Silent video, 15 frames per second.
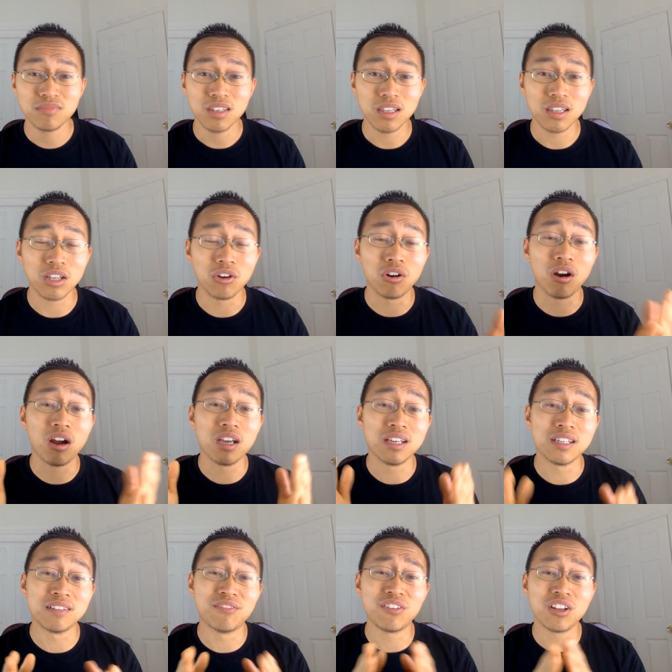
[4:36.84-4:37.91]

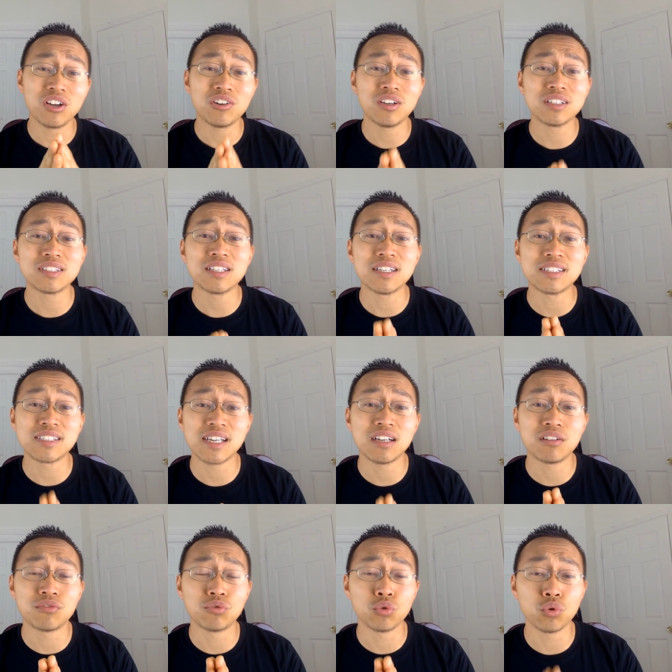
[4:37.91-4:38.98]
If there isn't a set
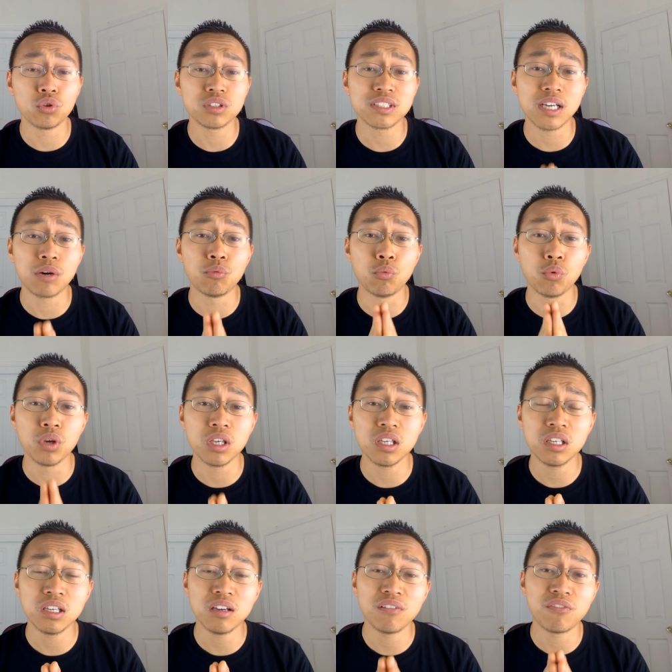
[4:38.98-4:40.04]
of rules that
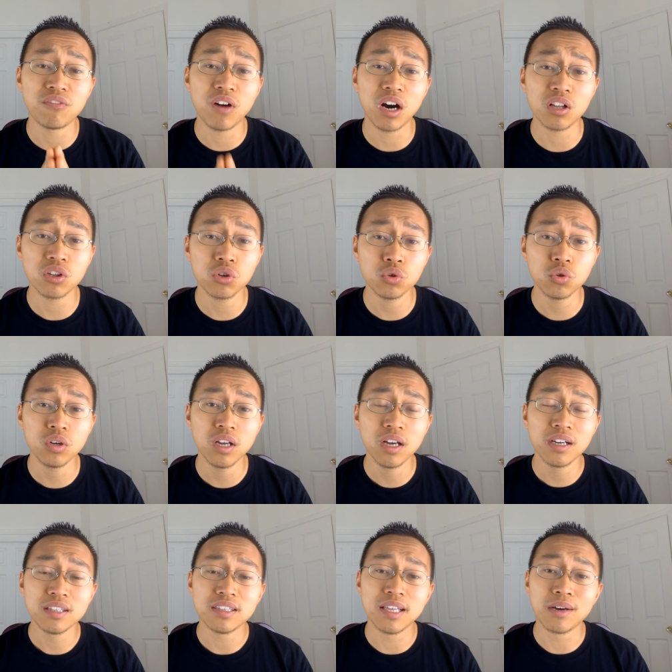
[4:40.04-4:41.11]
we follow,
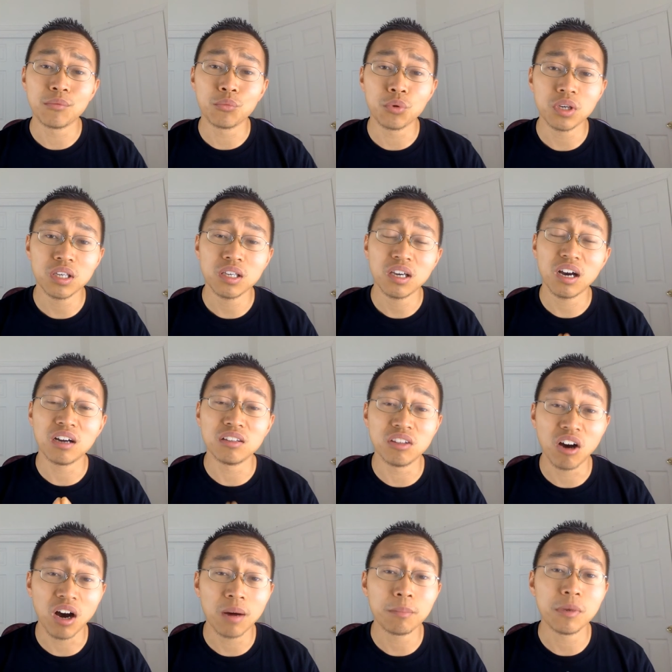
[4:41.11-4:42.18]
then we
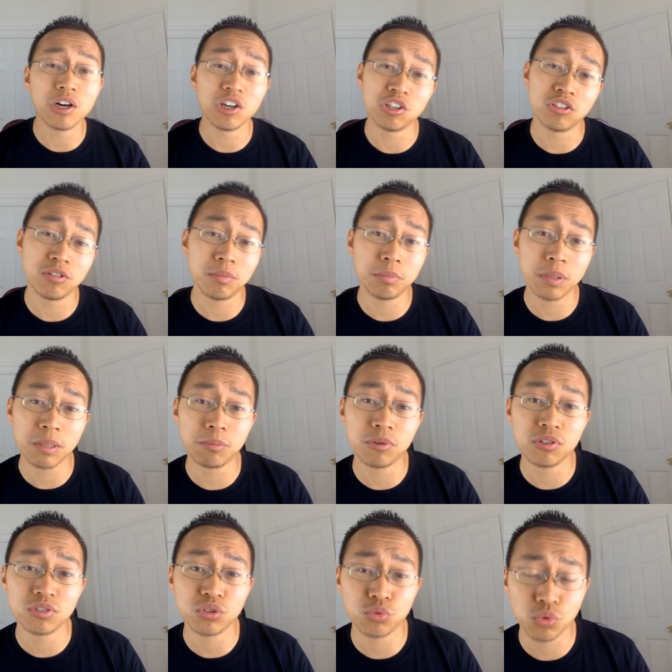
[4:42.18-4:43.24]
adopt other
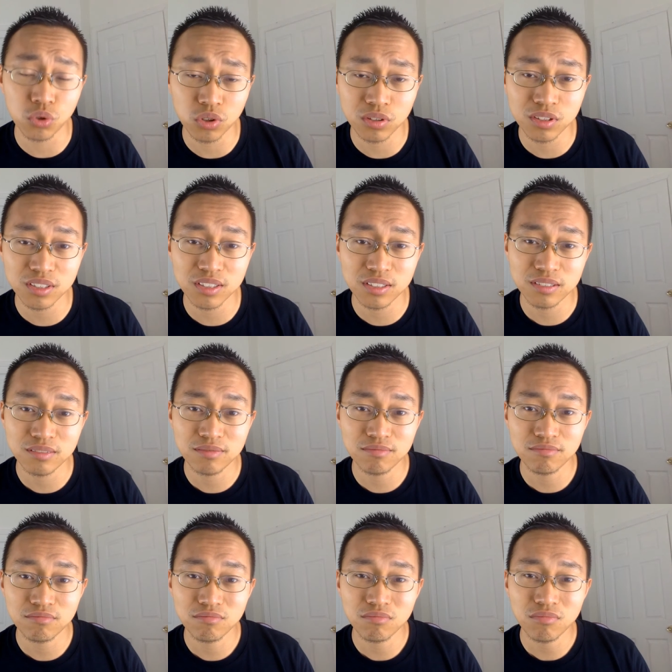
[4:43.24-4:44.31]
people's rules.
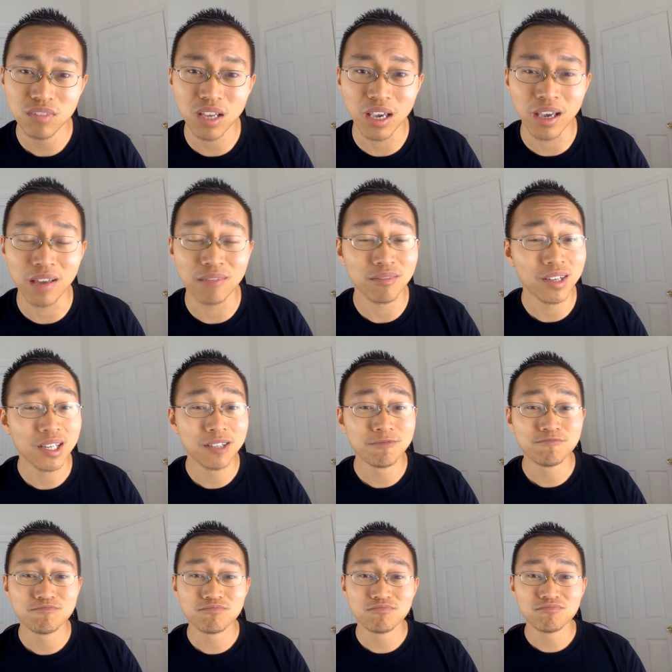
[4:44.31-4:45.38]
And
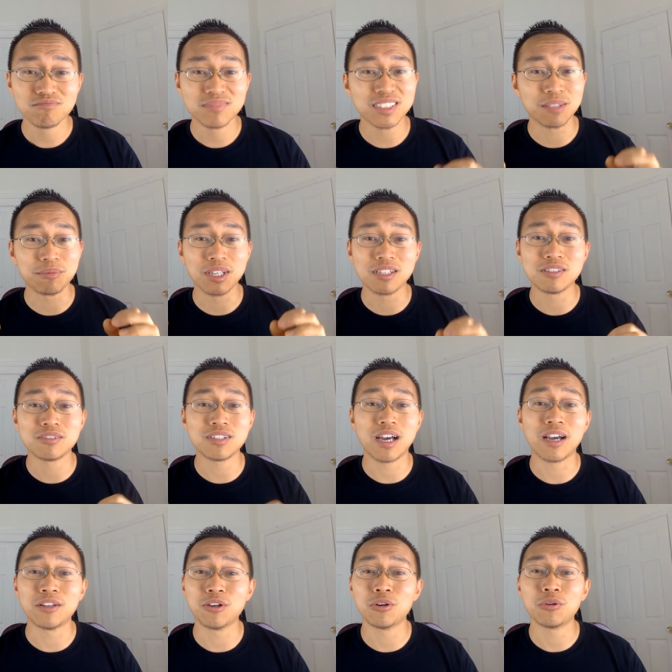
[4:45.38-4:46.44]
sometimes
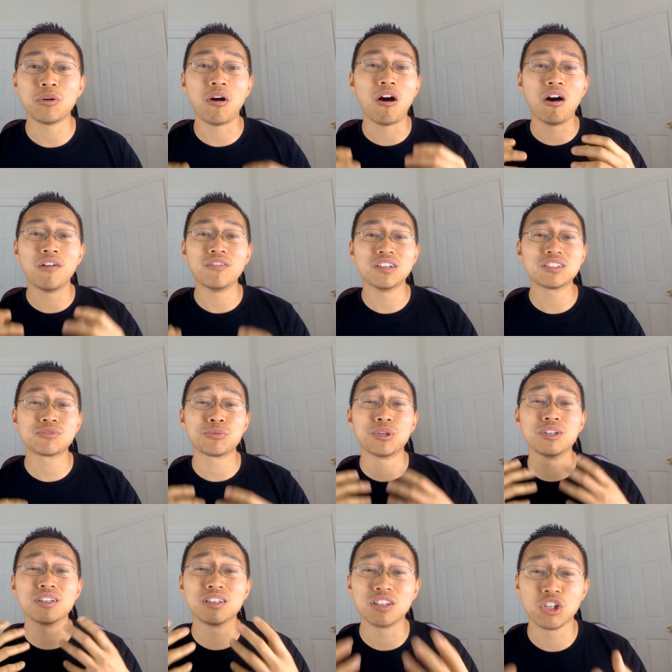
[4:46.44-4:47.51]
I know all of us, we're
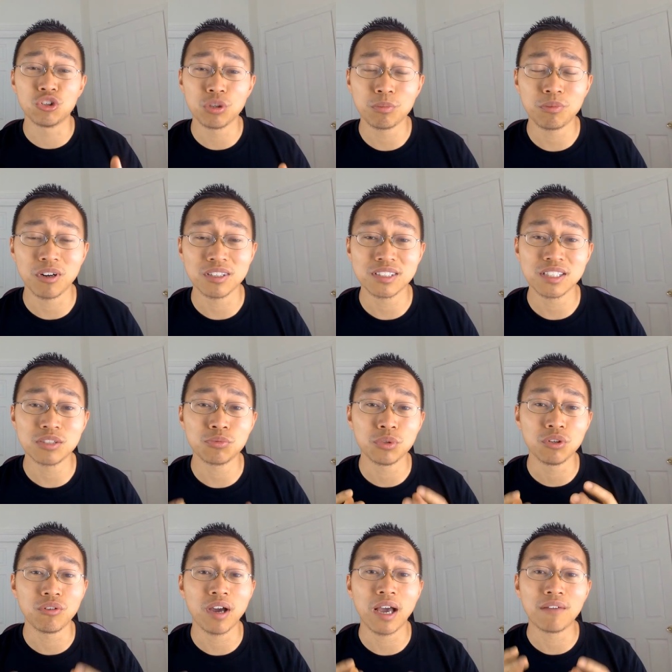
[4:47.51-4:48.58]
in a learning process, we
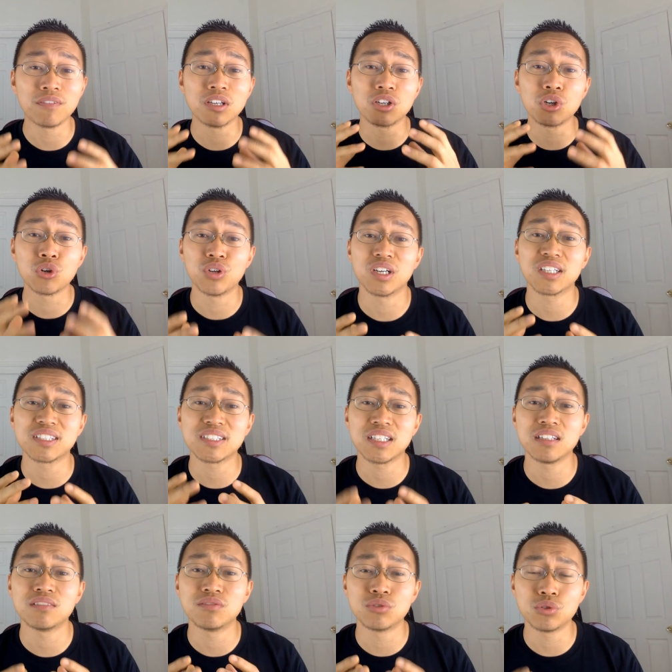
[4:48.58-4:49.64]
don't have the correct
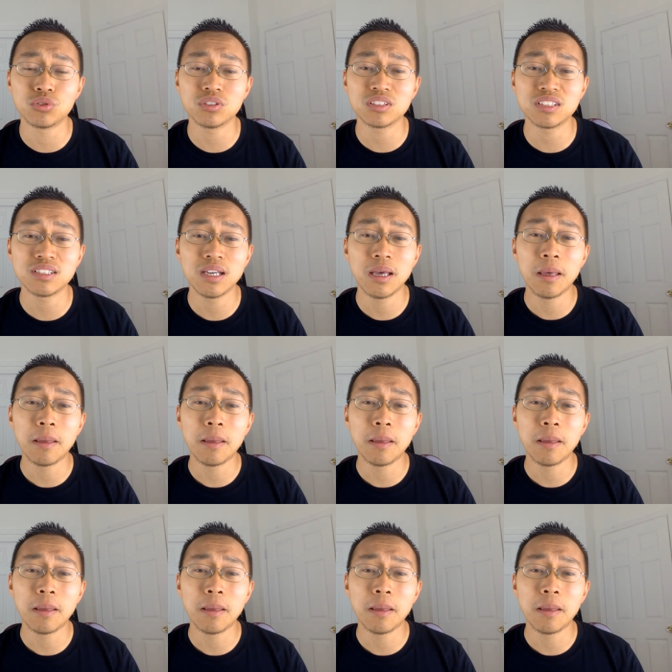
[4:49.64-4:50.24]
set of rules,